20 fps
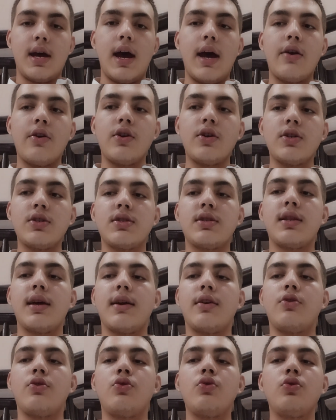errors
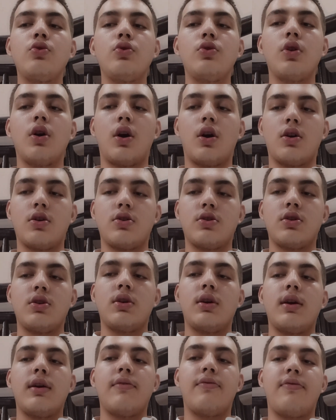that do not
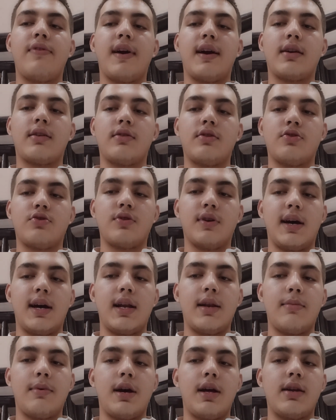affect the
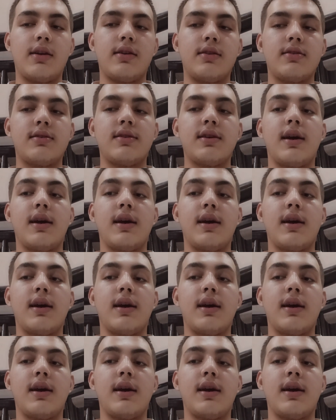trial balance,